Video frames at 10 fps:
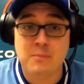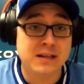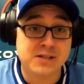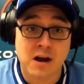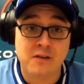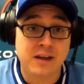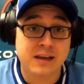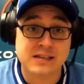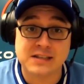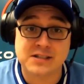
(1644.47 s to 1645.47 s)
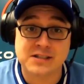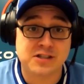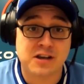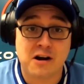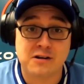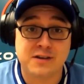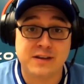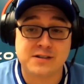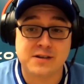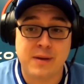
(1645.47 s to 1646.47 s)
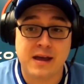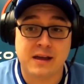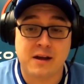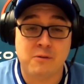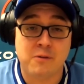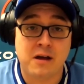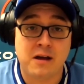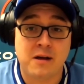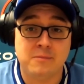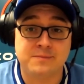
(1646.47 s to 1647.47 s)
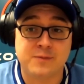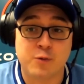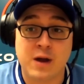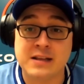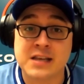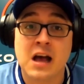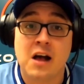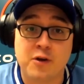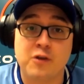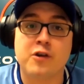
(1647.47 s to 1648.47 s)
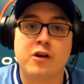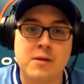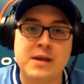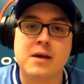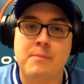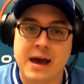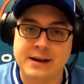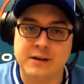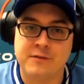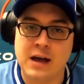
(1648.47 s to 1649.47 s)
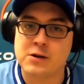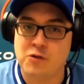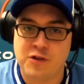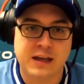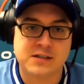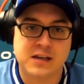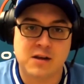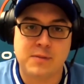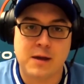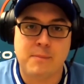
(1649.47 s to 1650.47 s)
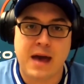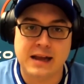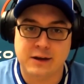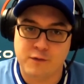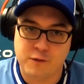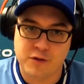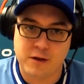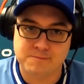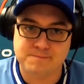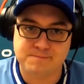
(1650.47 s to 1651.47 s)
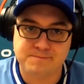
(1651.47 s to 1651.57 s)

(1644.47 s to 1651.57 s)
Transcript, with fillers: But it's a hard, like it's just a hard division to peg. I, um, the Reds, they're, they're going to be competitive. I don't think it's going to be a bad year for them.